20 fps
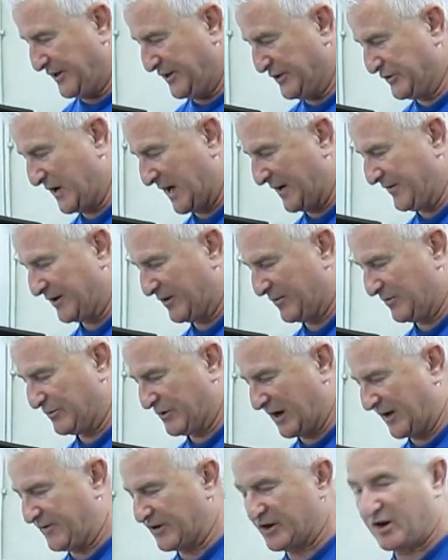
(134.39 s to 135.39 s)
You drive
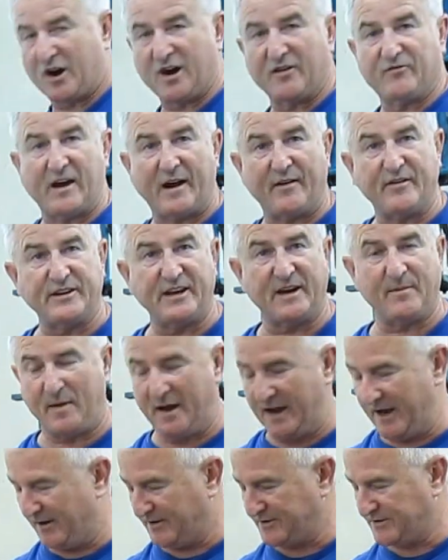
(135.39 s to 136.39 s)
the car 5 or 10
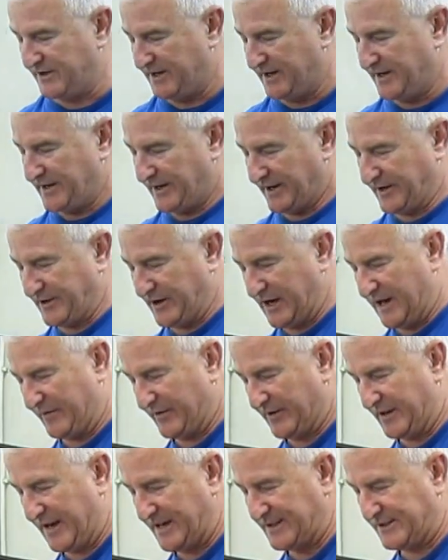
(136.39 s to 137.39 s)
miles, and you have a
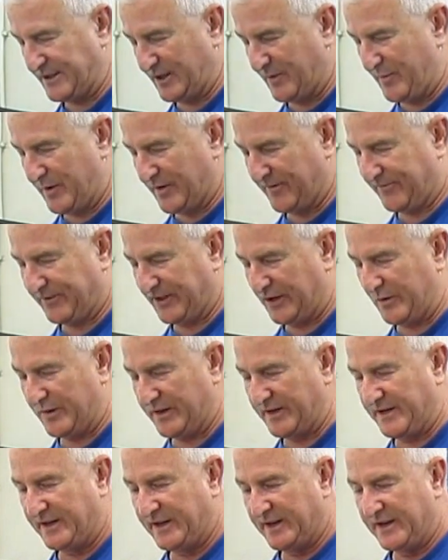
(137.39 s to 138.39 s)
nice little bit of
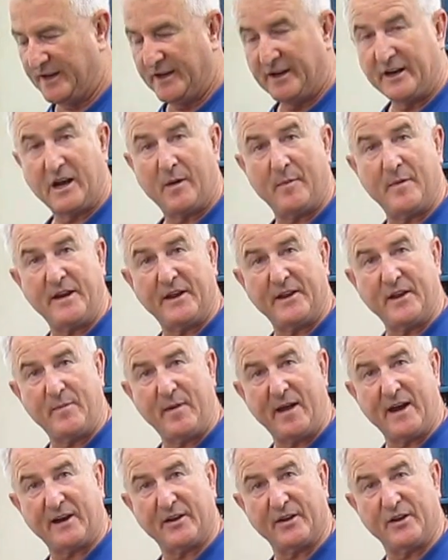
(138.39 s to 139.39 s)
fluid coming down the
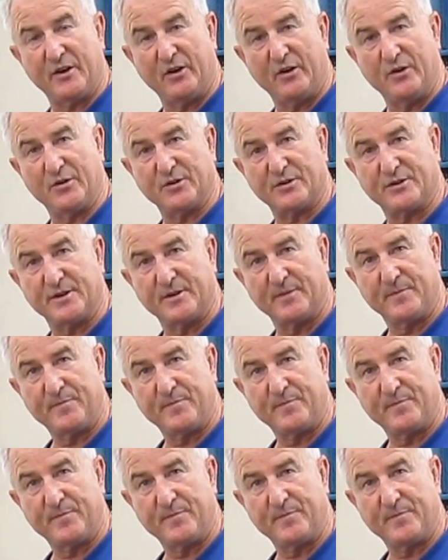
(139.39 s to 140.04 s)
back of the hose.